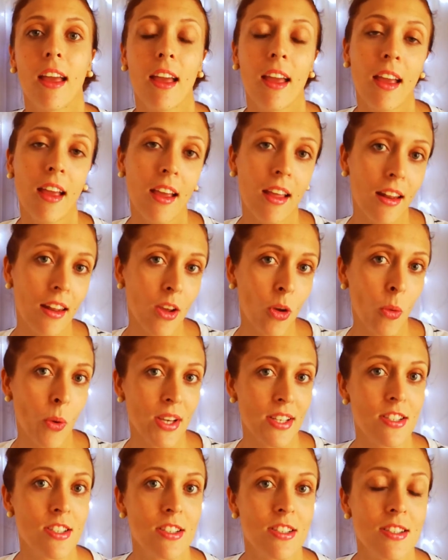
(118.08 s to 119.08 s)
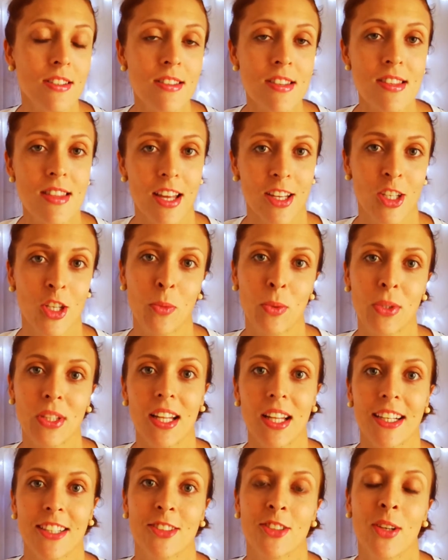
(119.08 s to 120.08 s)
any questions that you would
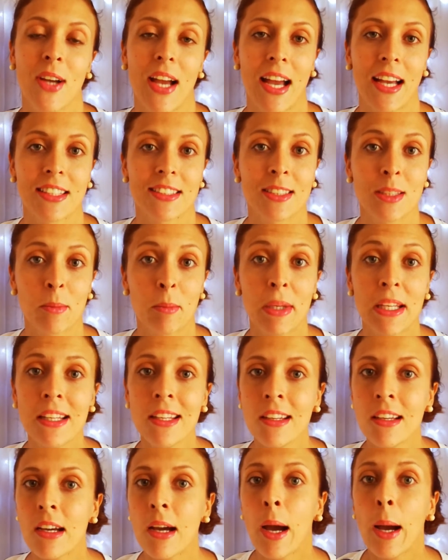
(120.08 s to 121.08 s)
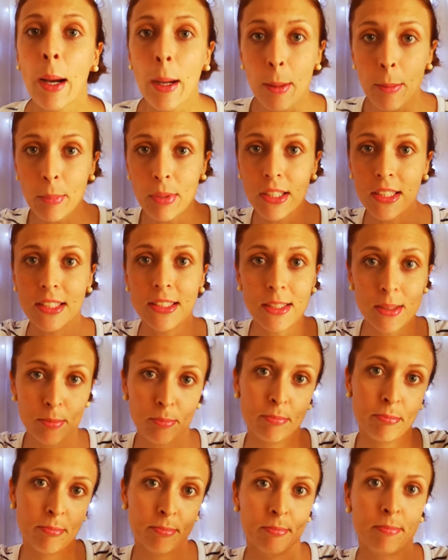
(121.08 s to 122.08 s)
like to ask me, please
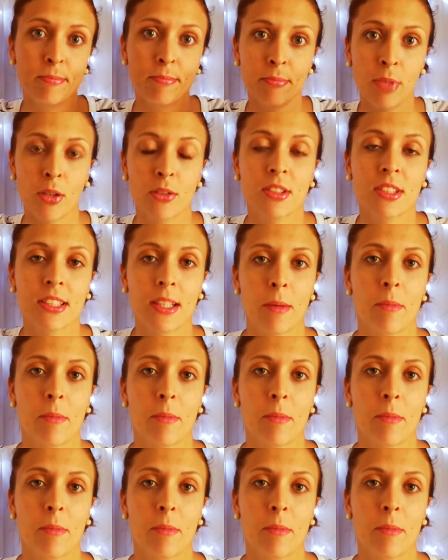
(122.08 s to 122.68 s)
post